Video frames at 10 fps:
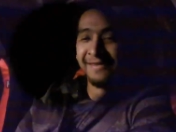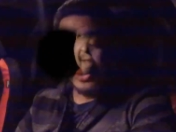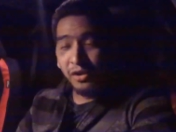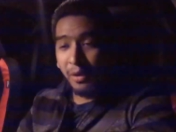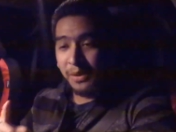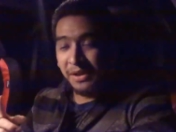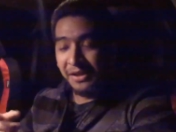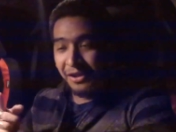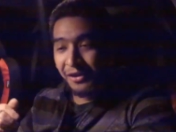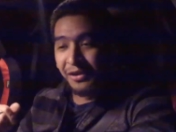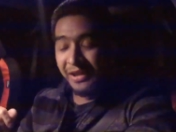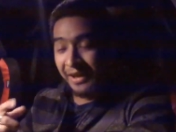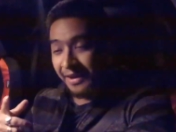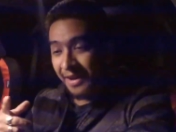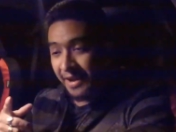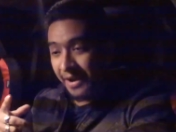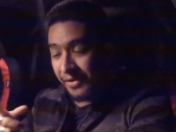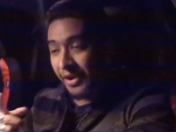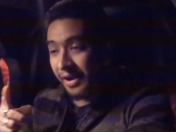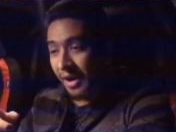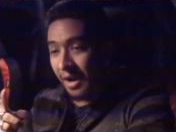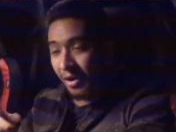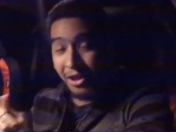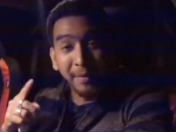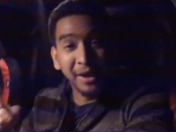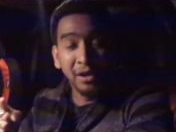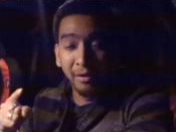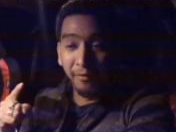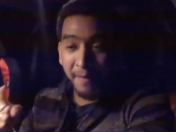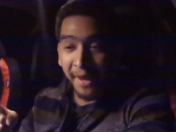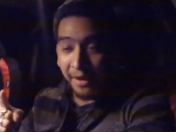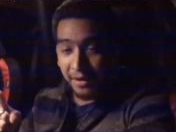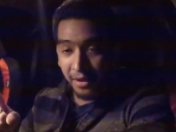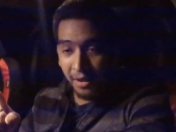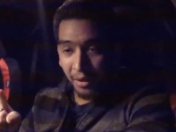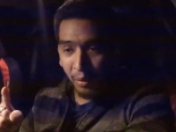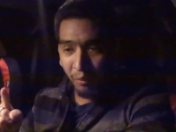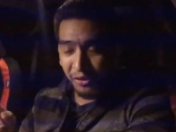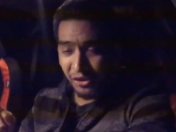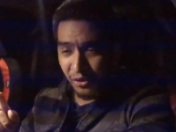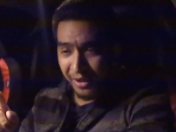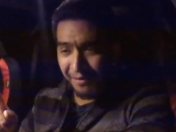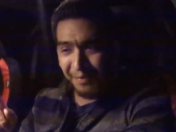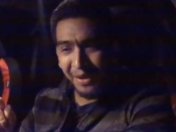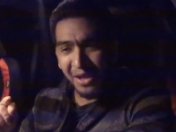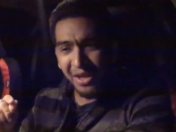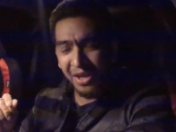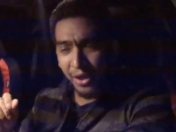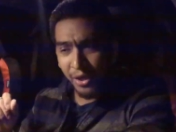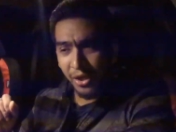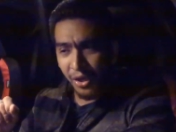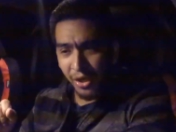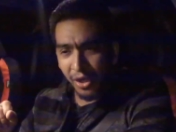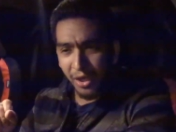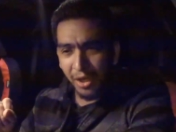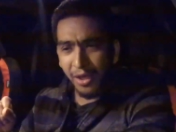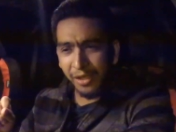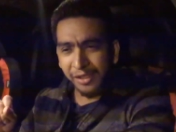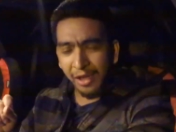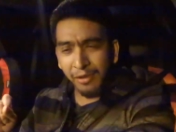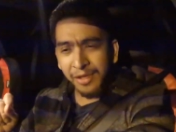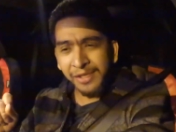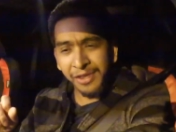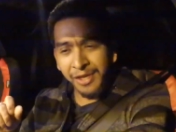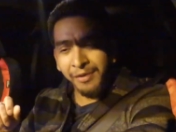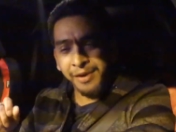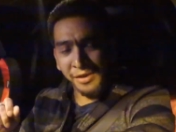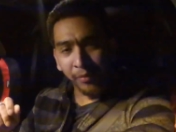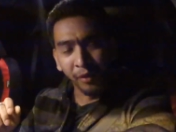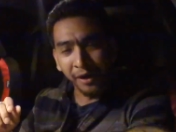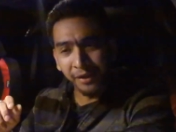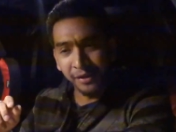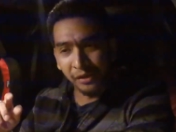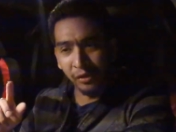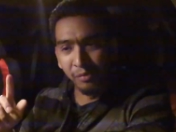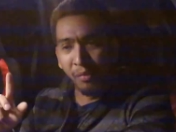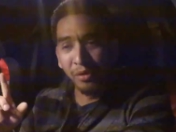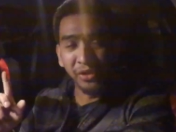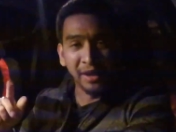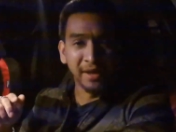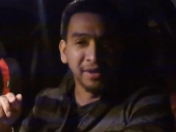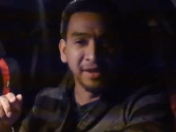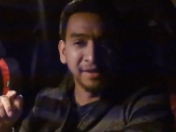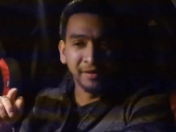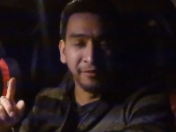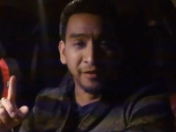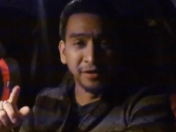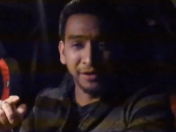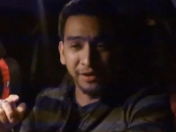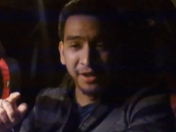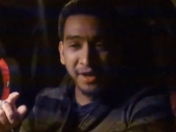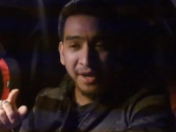Actually, I was gonna tell you like at the beginning of May, which is gonna be Saturday is the 30th, right? So Monday, I guess, is the 1st.